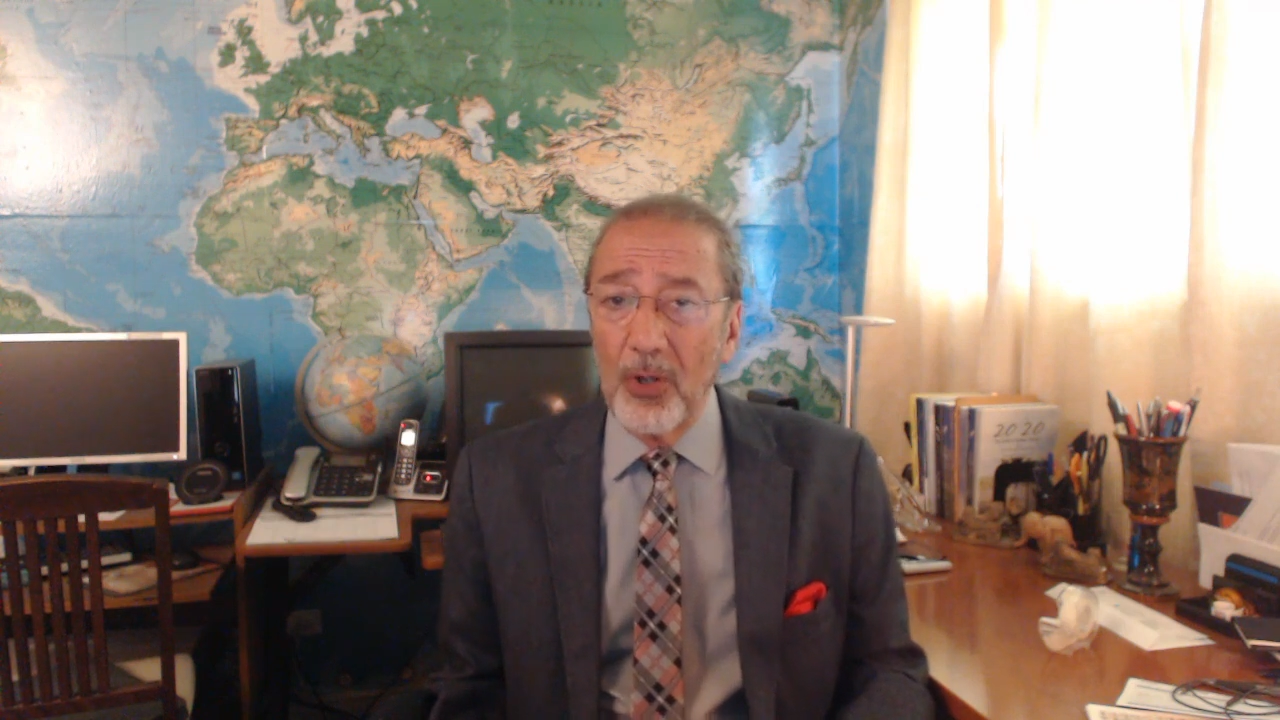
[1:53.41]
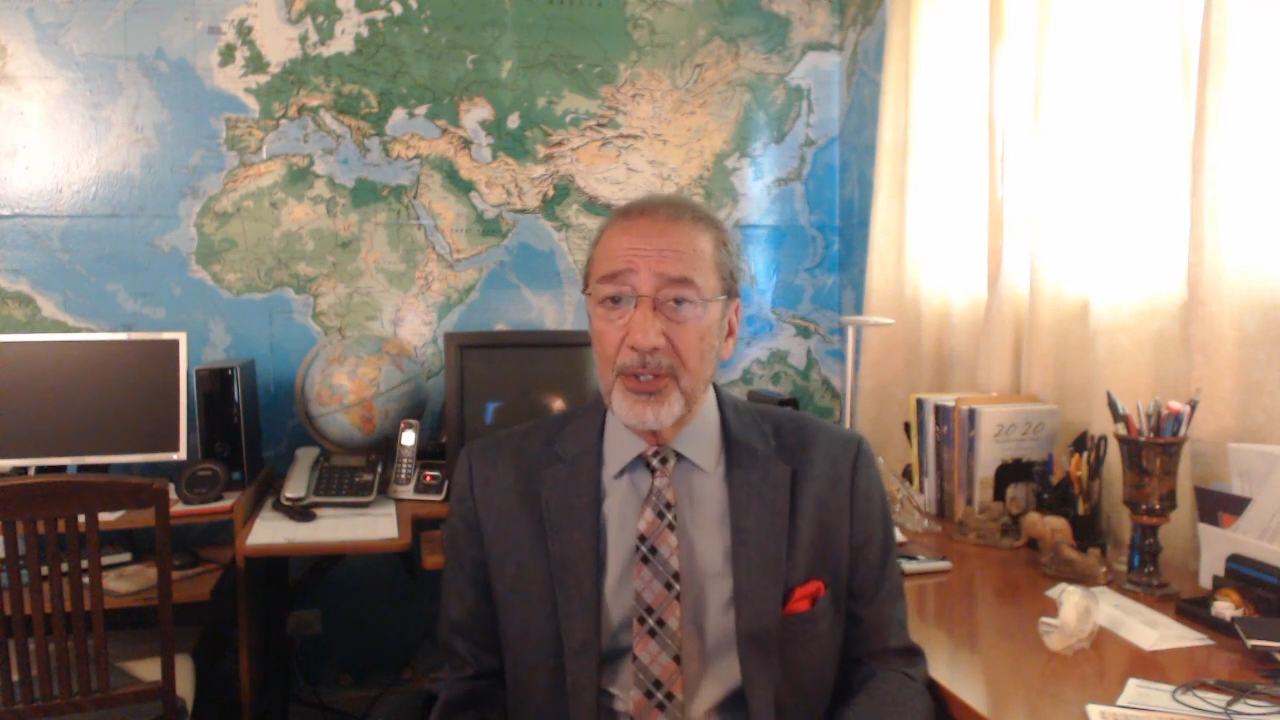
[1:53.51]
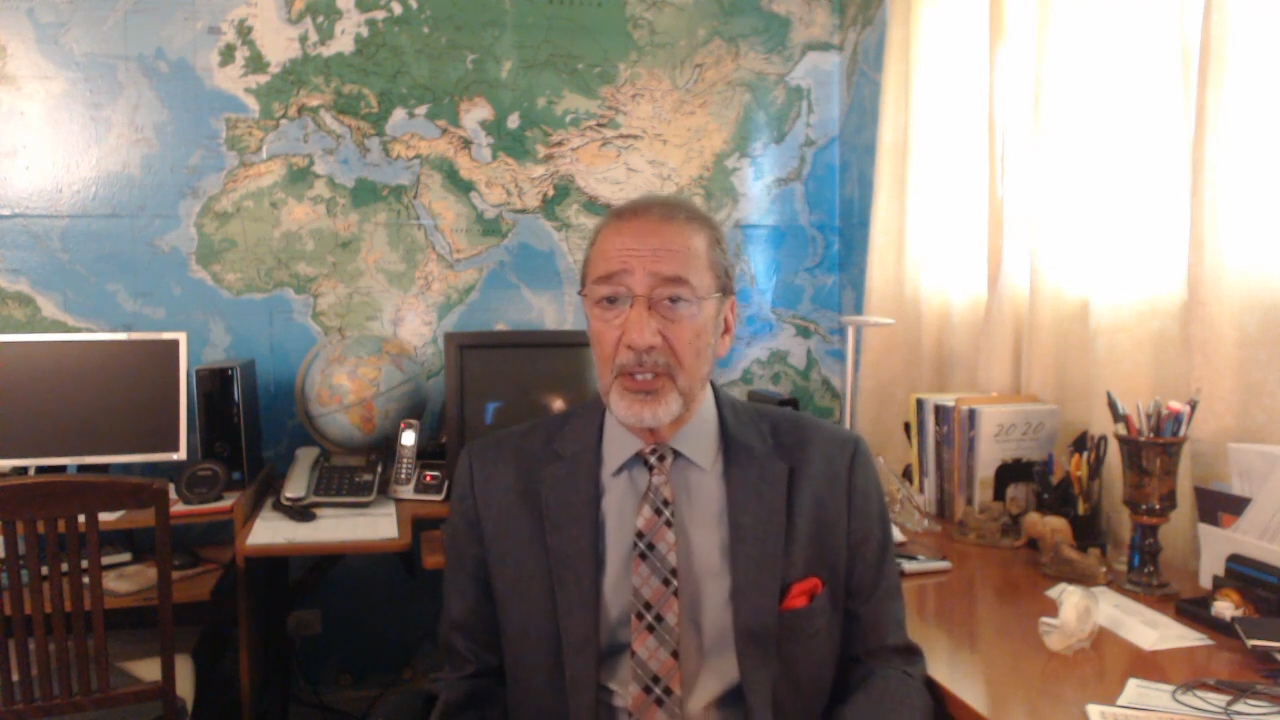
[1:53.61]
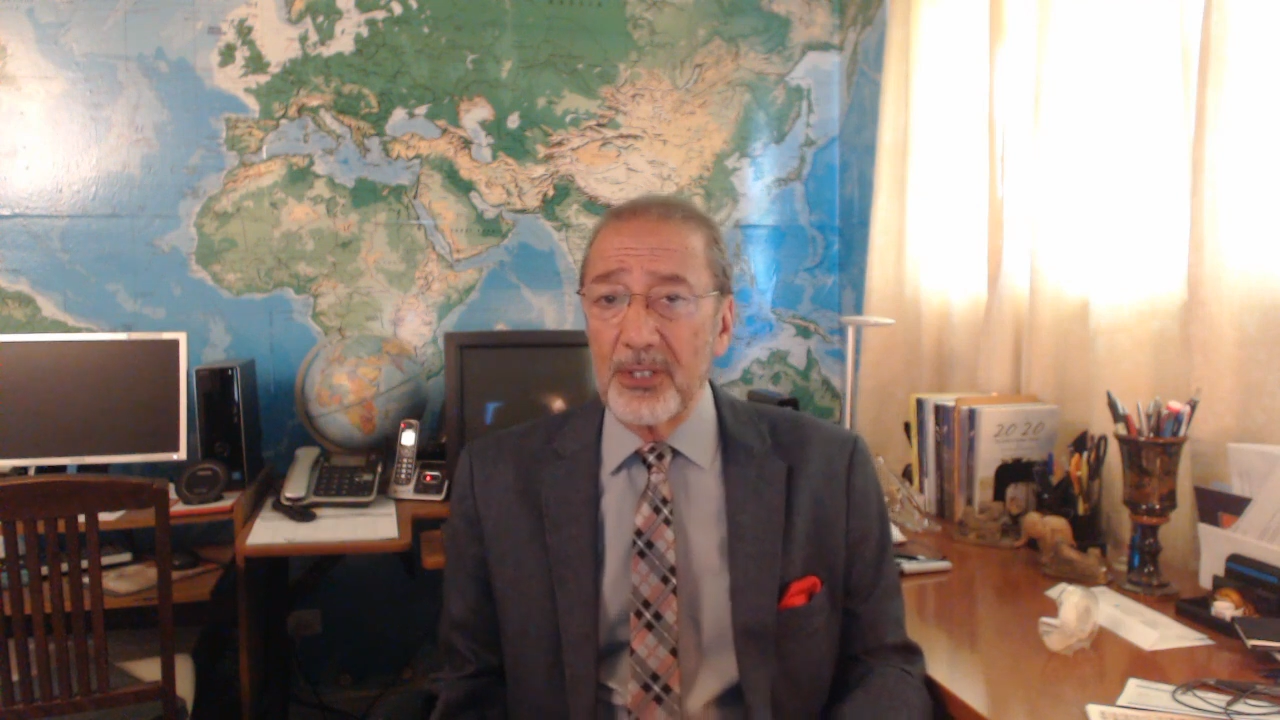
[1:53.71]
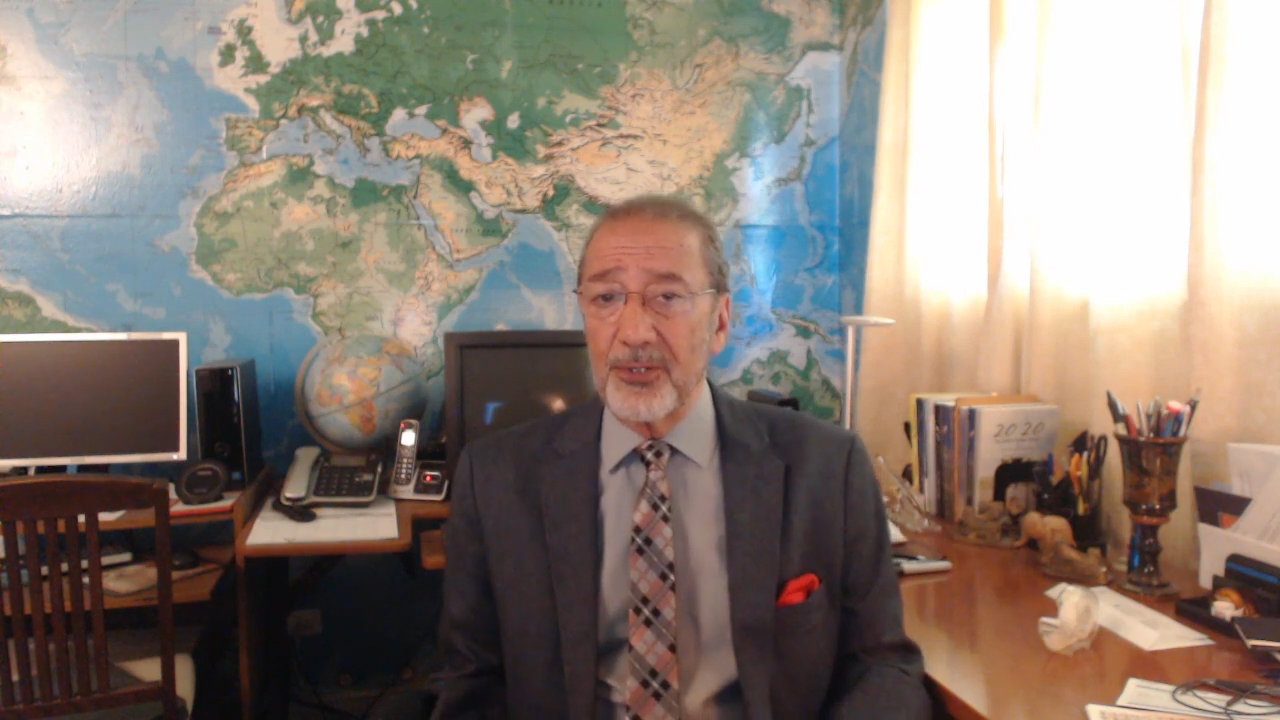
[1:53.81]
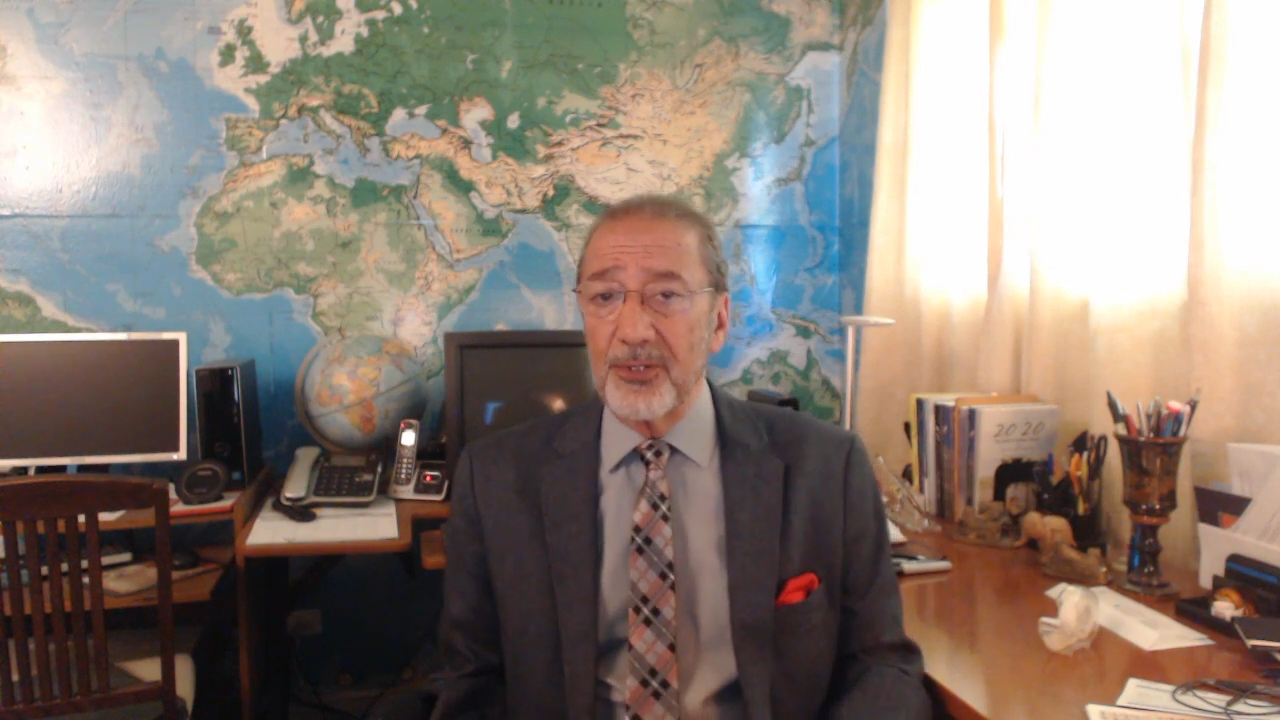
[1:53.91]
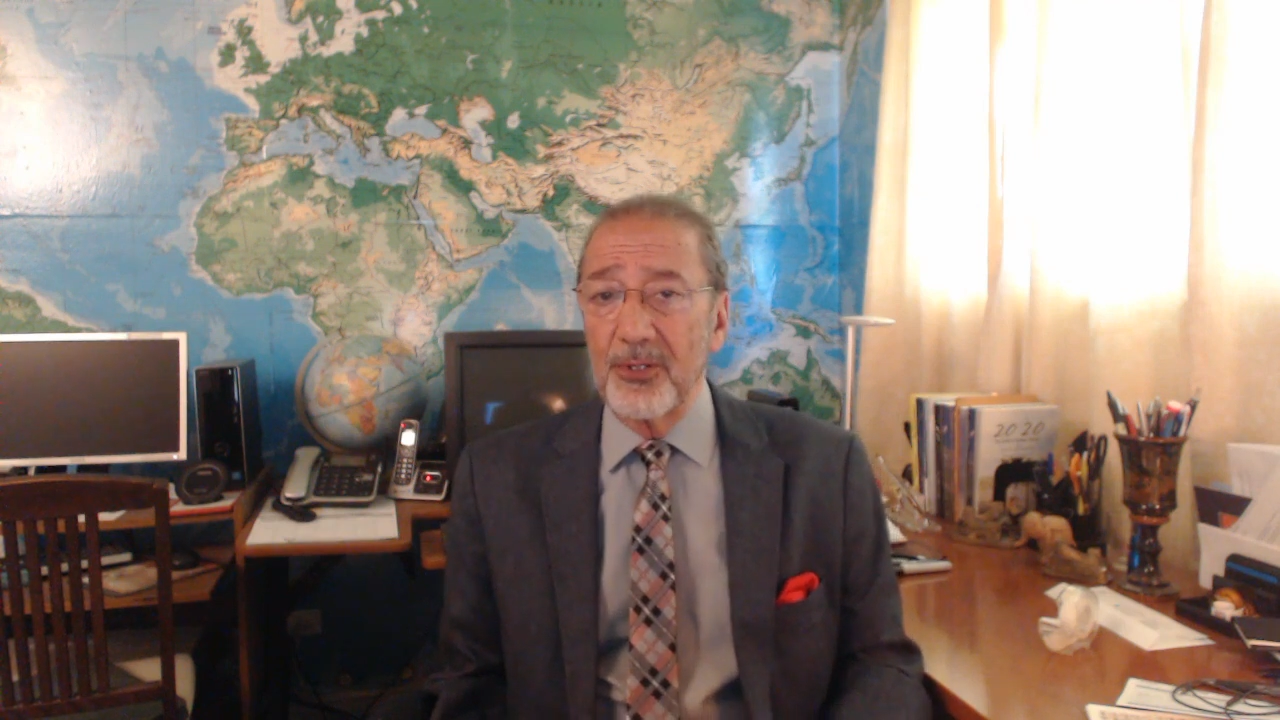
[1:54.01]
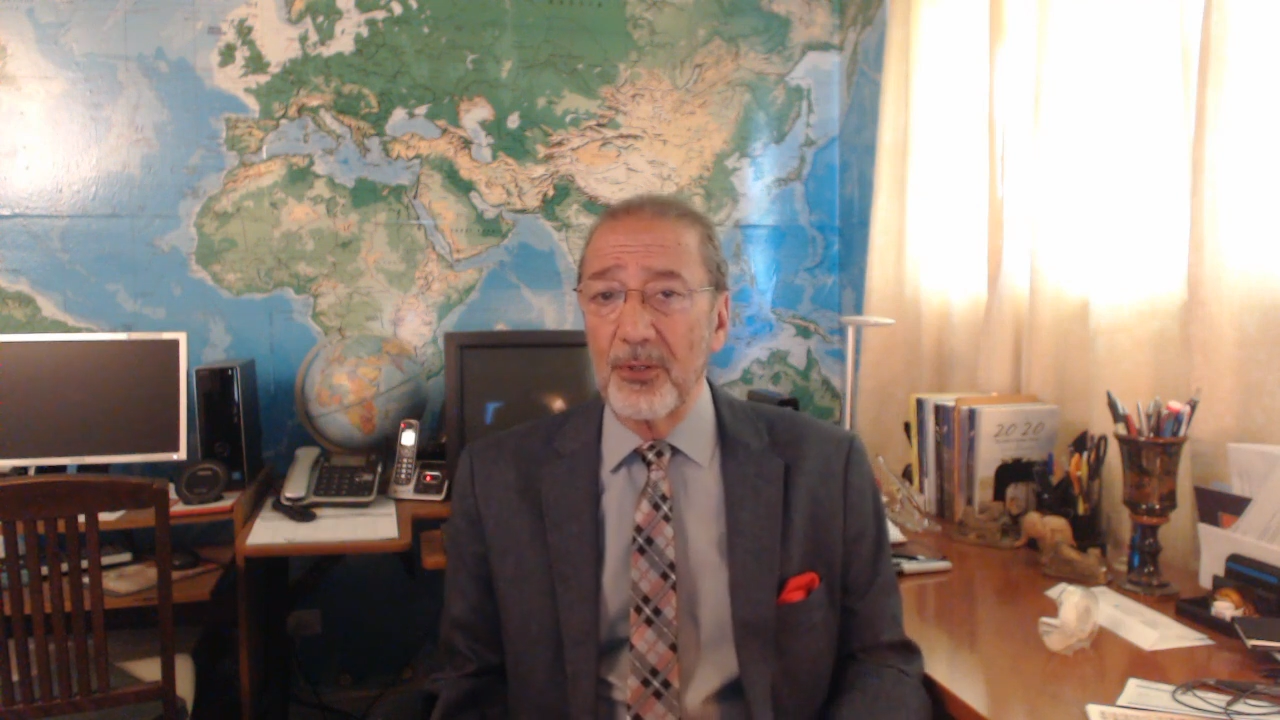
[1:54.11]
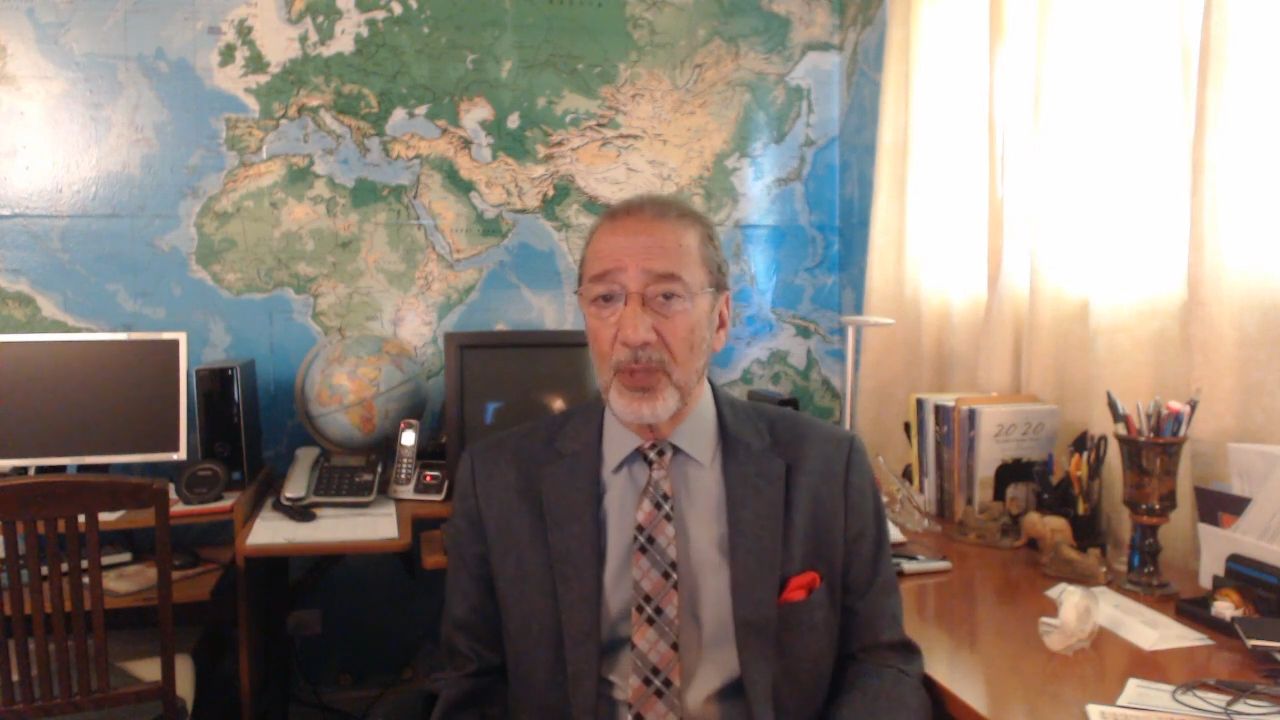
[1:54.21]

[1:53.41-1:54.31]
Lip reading: audience